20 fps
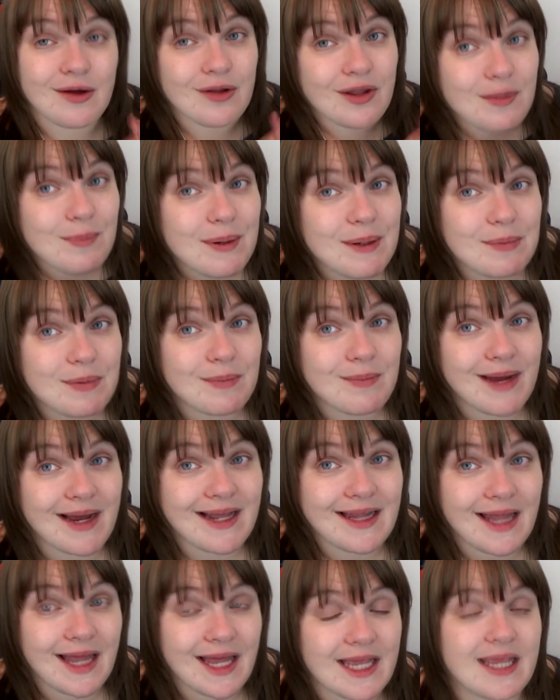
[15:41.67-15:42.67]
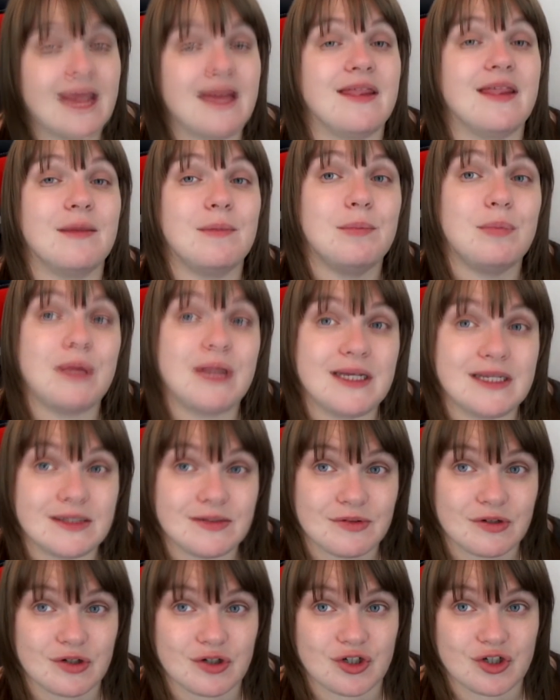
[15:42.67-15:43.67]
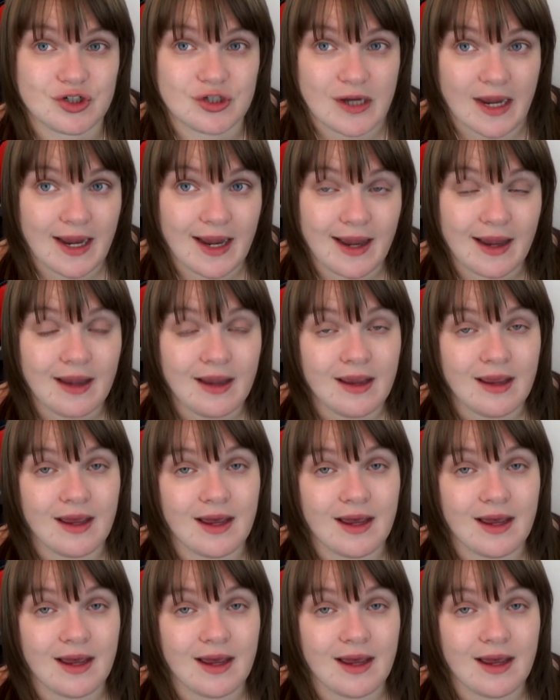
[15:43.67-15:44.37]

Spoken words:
other people might like it, then please of course share